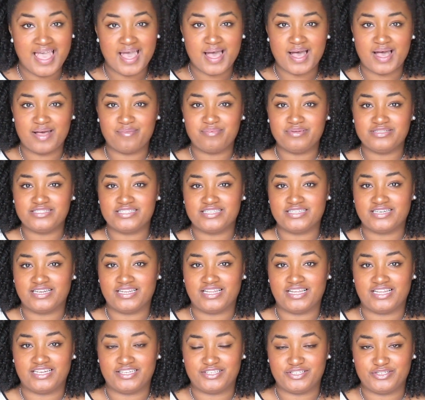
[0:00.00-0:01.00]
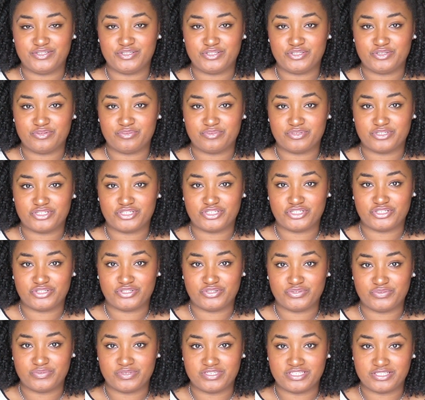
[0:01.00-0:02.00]
I've been seeing a lot of YouTubers
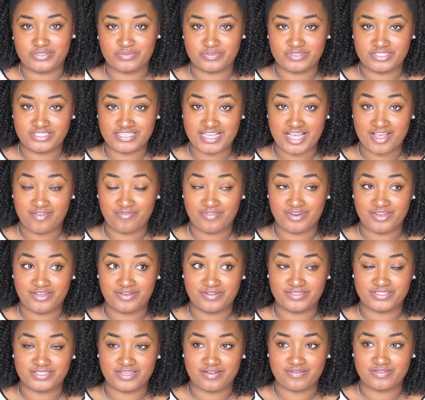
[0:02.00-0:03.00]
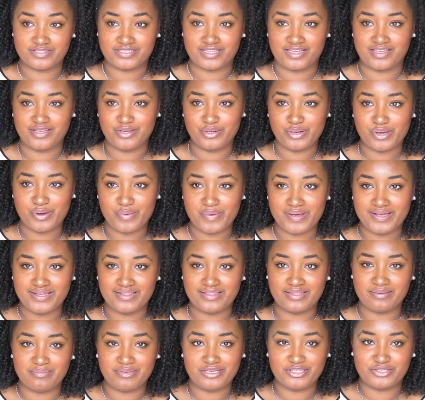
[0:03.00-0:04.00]
do a story time video, so I was like, you know what,
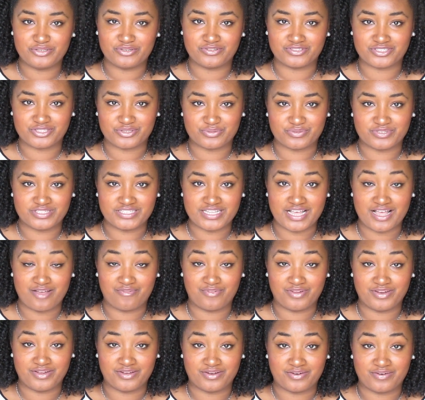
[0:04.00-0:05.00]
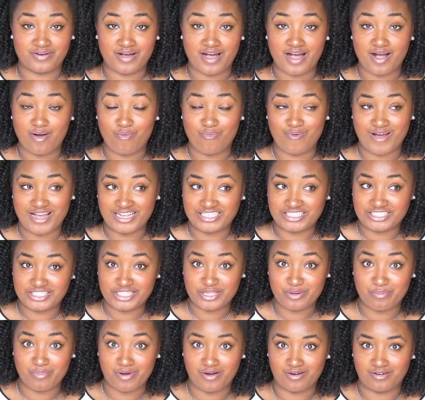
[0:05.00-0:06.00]
let me do a story time video. I watch
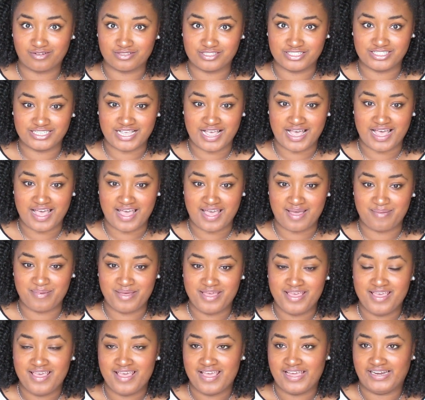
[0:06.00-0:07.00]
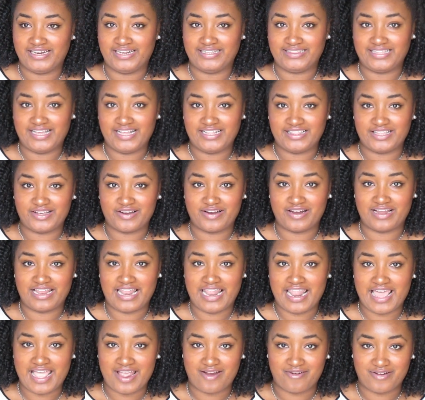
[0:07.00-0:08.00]
them all the time and I think they're
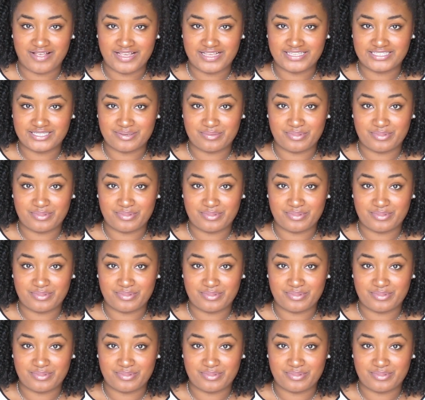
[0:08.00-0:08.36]
hilarious.